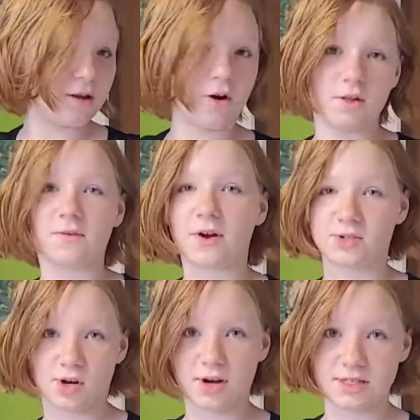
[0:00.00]
all of our
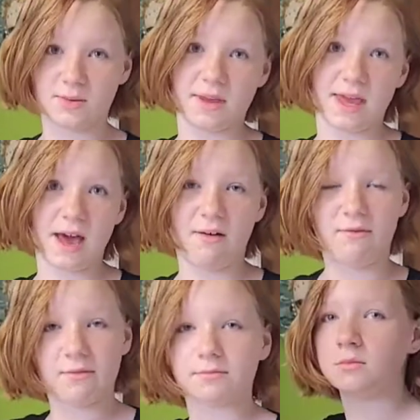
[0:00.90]
jars that we have.
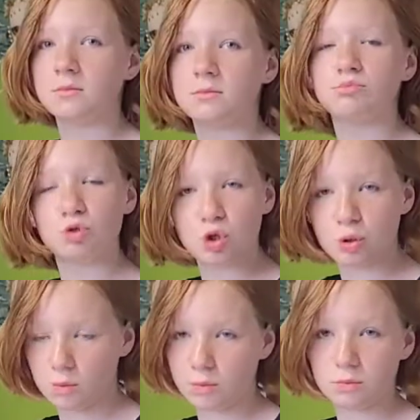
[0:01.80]

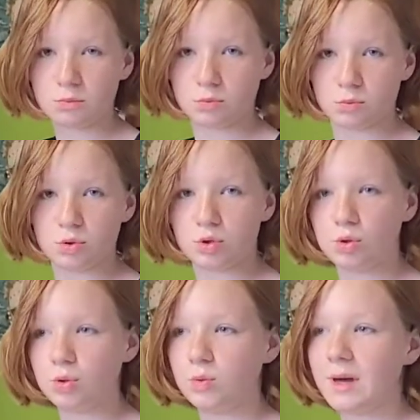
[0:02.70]
Two
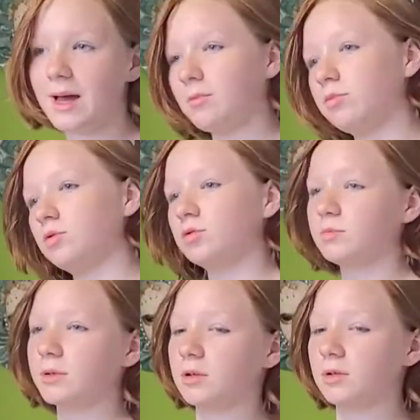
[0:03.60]
apples
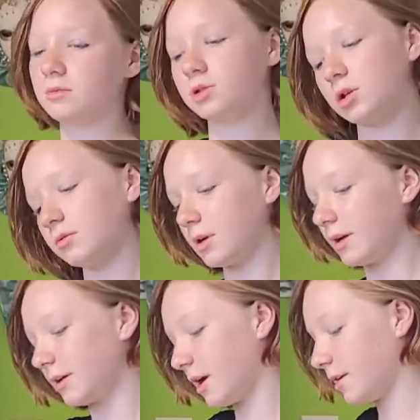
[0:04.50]
per jar,
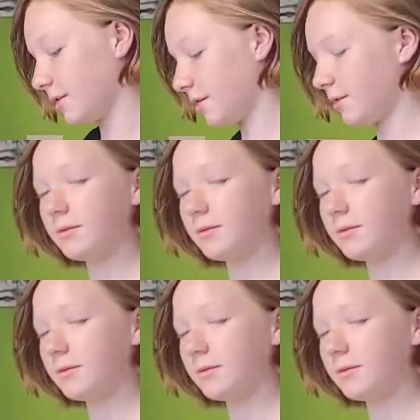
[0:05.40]
that kind of thing.